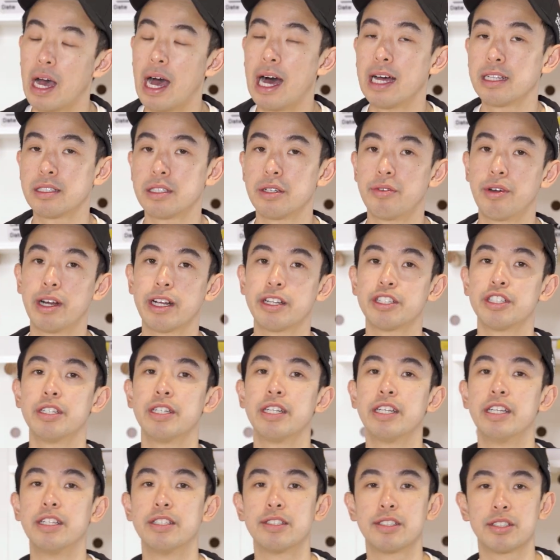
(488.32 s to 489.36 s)
art direction
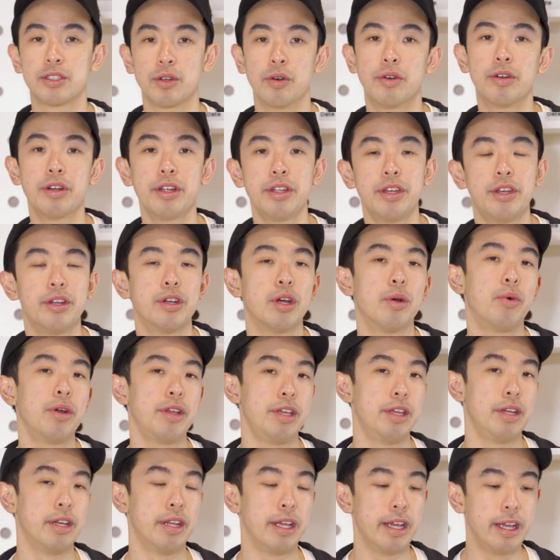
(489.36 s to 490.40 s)
is sorted, you know what
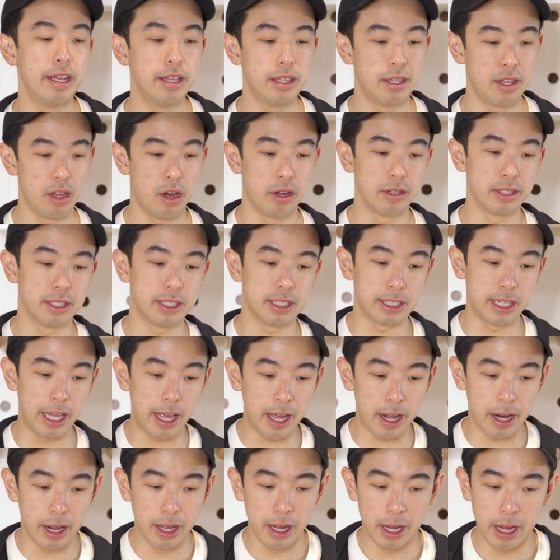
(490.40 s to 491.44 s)
you need on
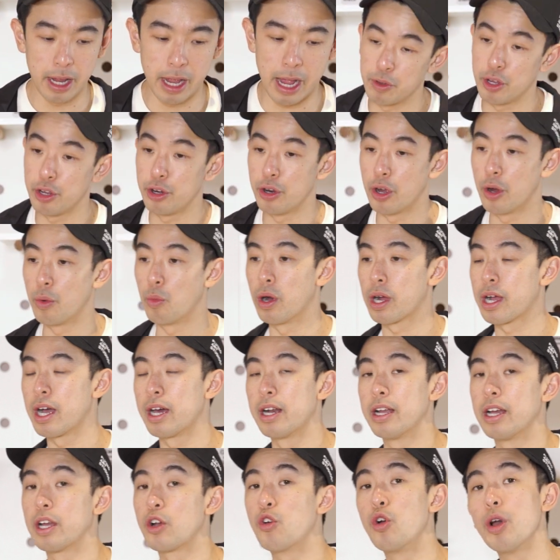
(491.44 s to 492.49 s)
set, you know what kind
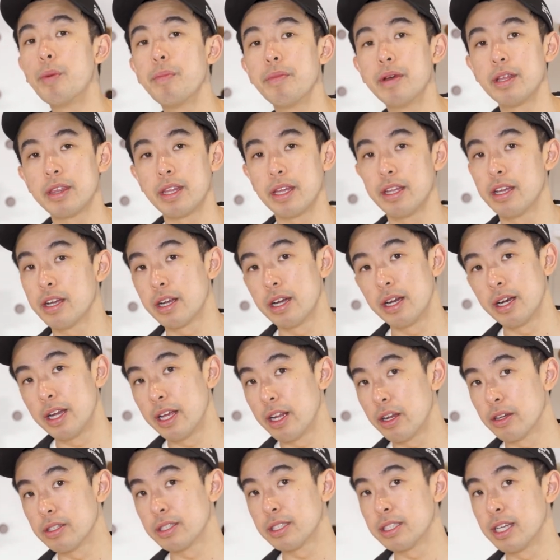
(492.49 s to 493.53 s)
of equipment that you're gonna need
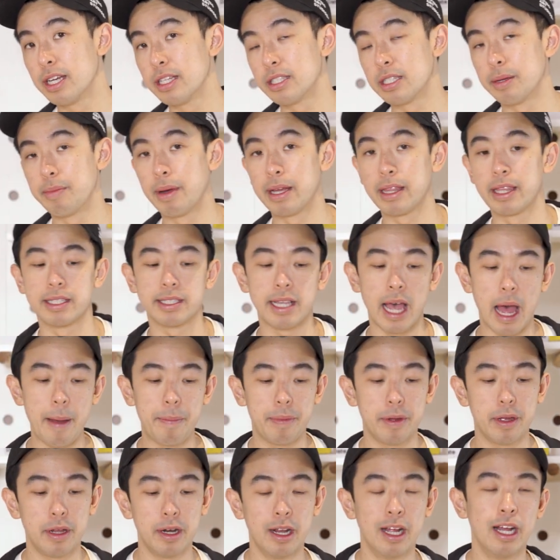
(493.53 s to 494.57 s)
on set to make this
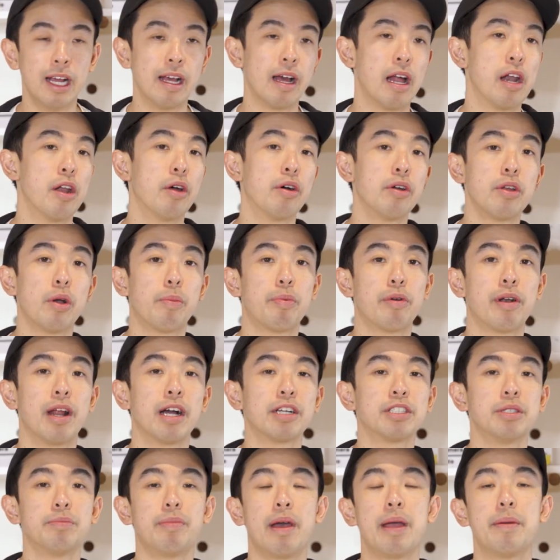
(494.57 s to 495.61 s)
happen, and all your
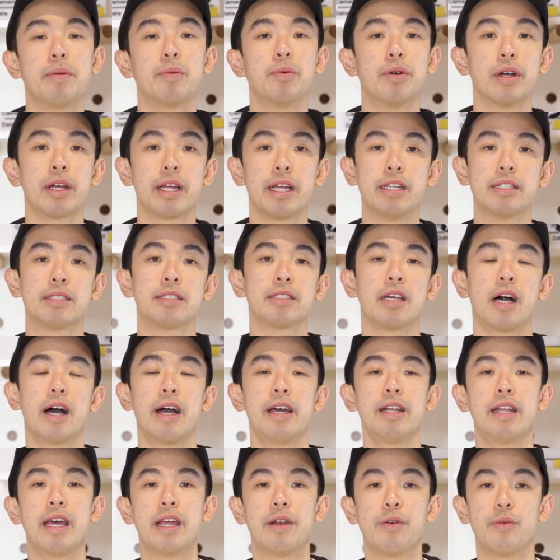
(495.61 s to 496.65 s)
production paperwork is
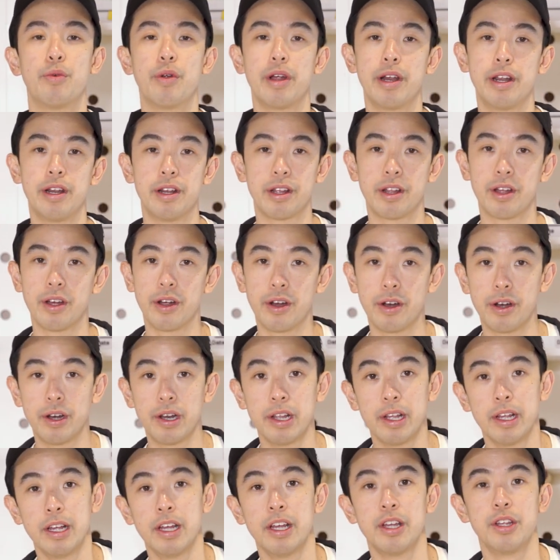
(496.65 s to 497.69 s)
signed and ready to go.
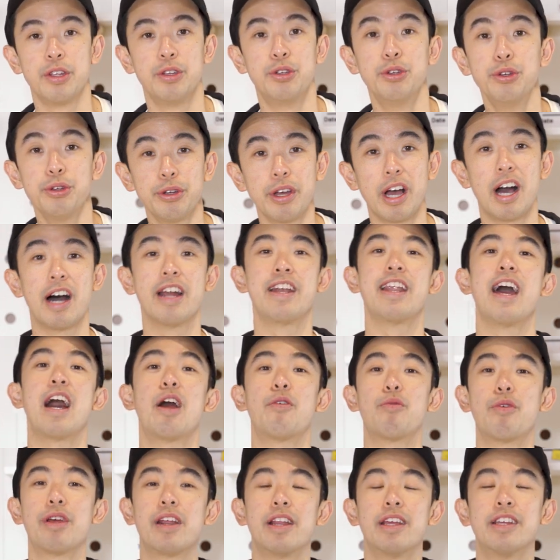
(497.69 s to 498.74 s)
You are now
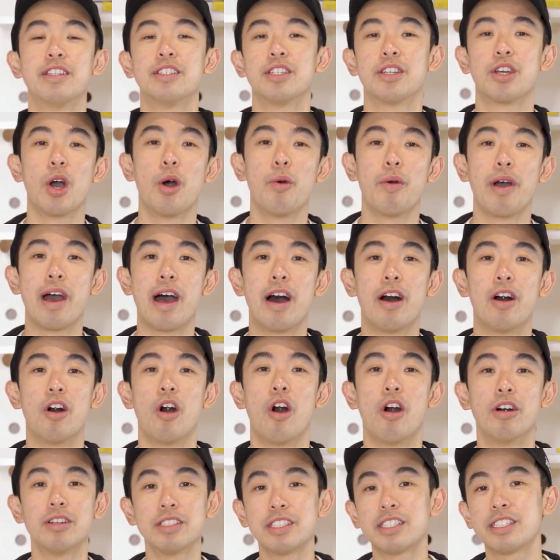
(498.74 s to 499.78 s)
ready to go out
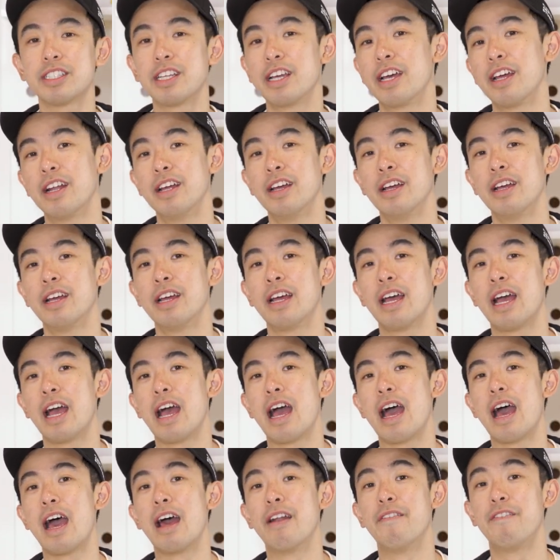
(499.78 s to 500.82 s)
on set
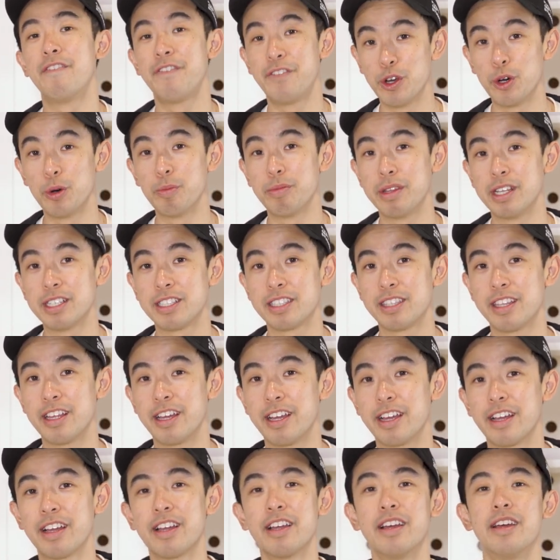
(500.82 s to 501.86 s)
and film this
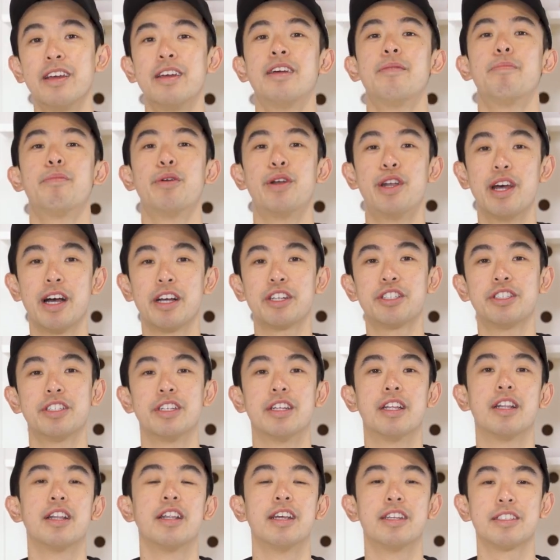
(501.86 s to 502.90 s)
thing. Production,
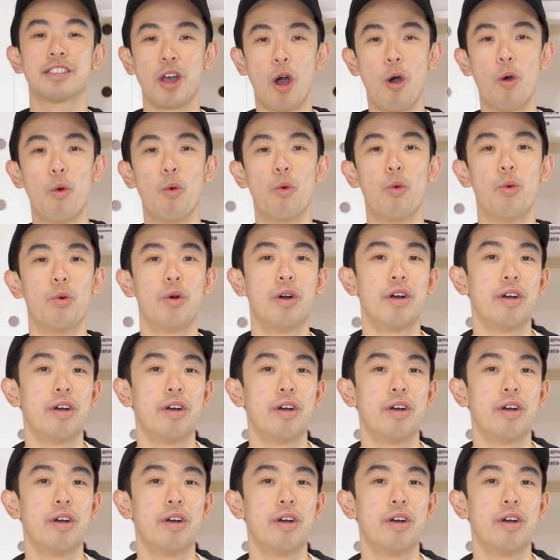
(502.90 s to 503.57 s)
let's go.